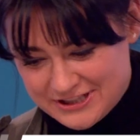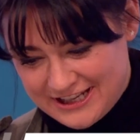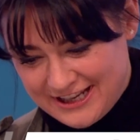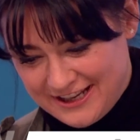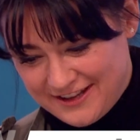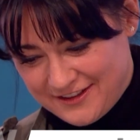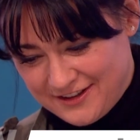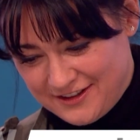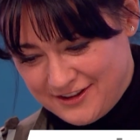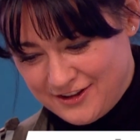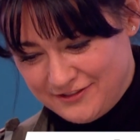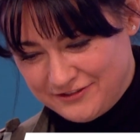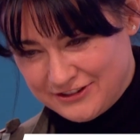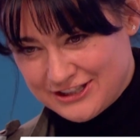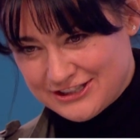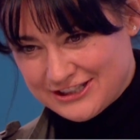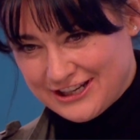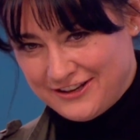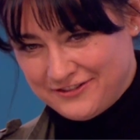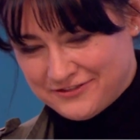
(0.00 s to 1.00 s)
together,
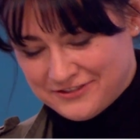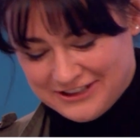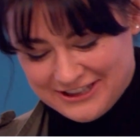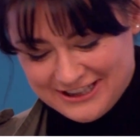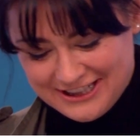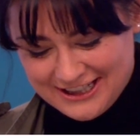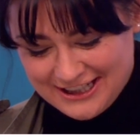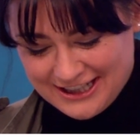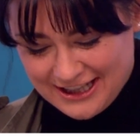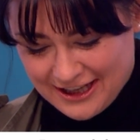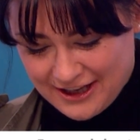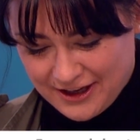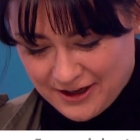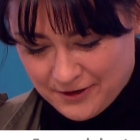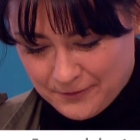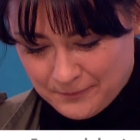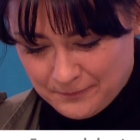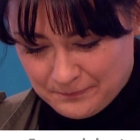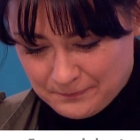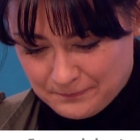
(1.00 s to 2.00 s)
lovely Jeff.
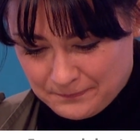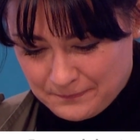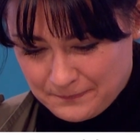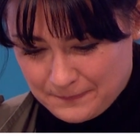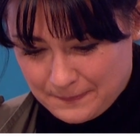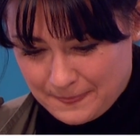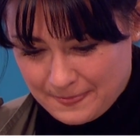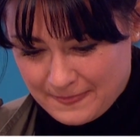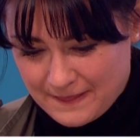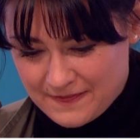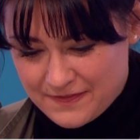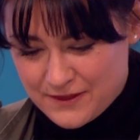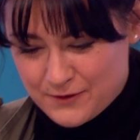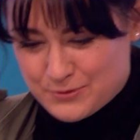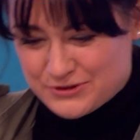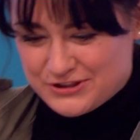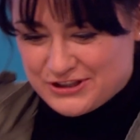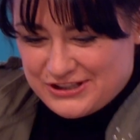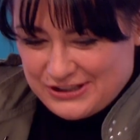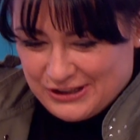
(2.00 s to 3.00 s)
Um, there
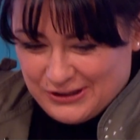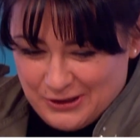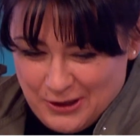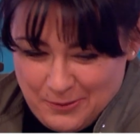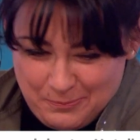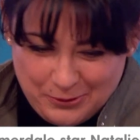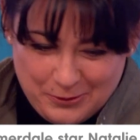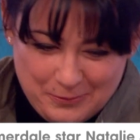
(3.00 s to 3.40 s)
was a, sound, a